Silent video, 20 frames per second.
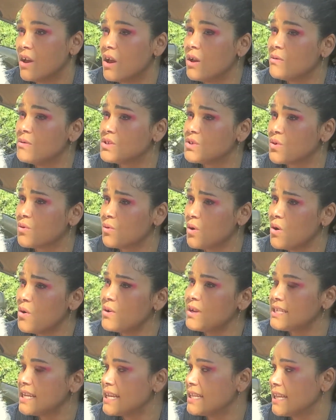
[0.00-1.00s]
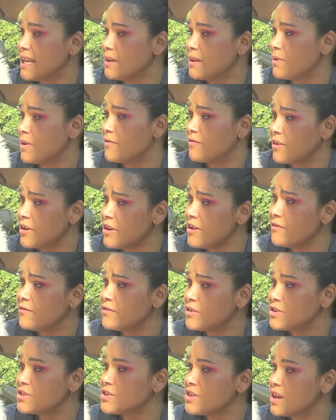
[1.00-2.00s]
It was Grow and Daylight, one of the very
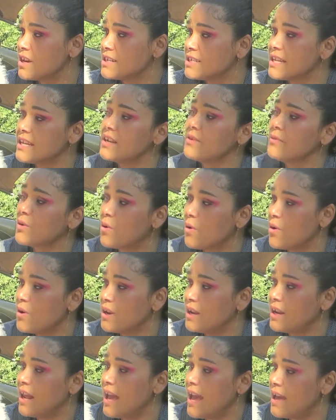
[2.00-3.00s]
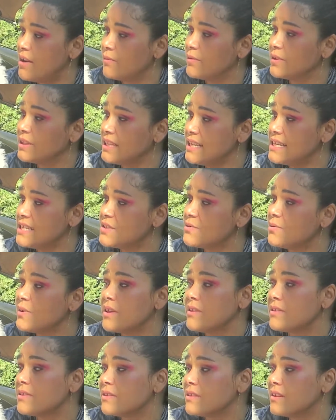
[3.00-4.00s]
first songs that I recorded and released
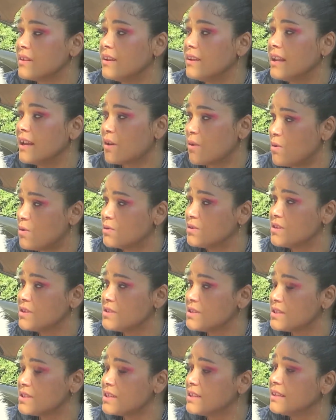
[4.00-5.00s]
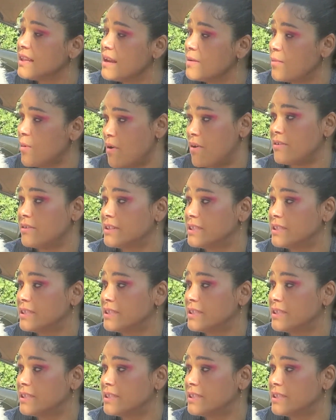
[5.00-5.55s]
with Nick Holder's label.